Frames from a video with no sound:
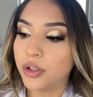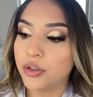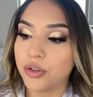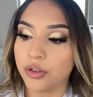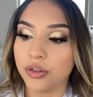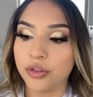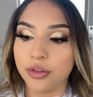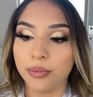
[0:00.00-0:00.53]

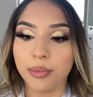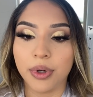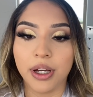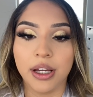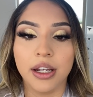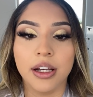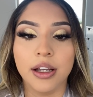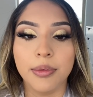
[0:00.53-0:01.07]
just to
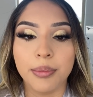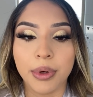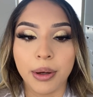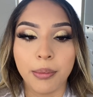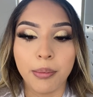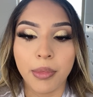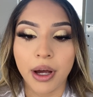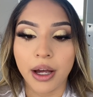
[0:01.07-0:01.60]
brighten up
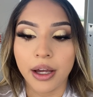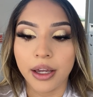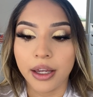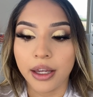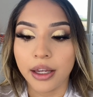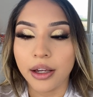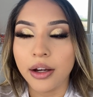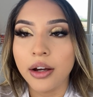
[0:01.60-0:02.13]

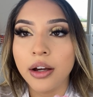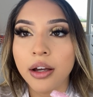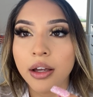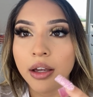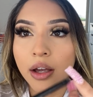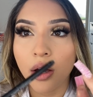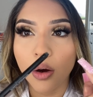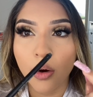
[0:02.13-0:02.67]
my
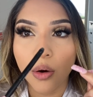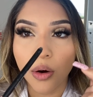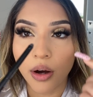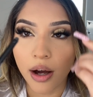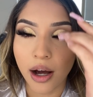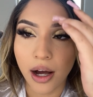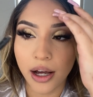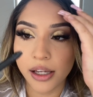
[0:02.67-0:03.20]

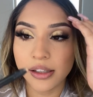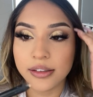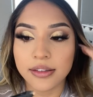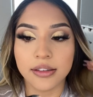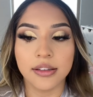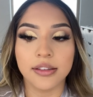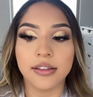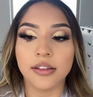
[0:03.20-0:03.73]
eyes.
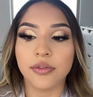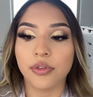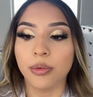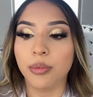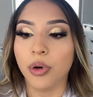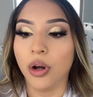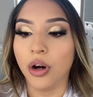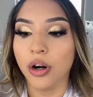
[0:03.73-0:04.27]
And this is
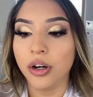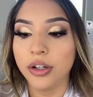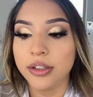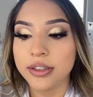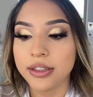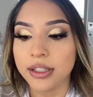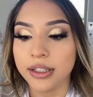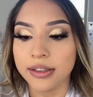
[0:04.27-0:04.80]
from
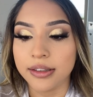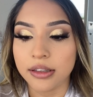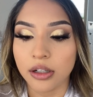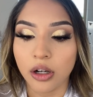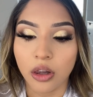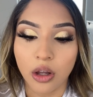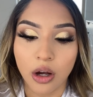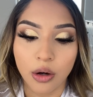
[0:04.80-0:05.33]
NARS. It's
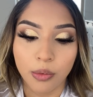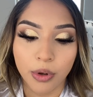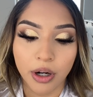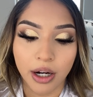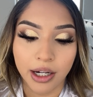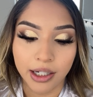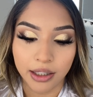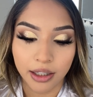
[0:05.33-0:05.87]
their longwear
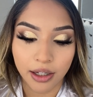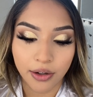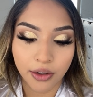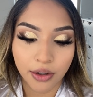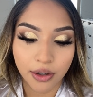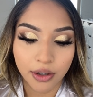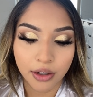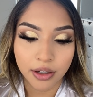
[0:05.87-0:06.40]
eyeliner.